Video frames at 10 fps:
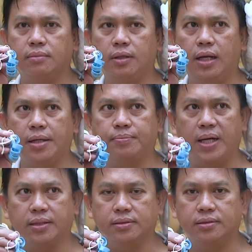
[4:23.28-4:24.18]
leg
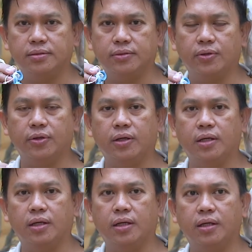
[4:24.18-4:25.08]
band
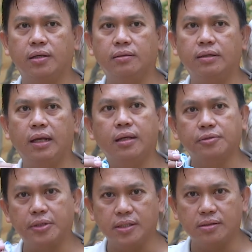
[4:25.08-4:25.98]
or leg
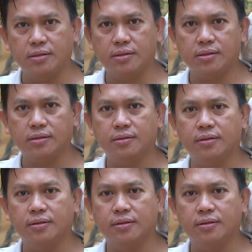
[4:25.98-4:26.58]
rings,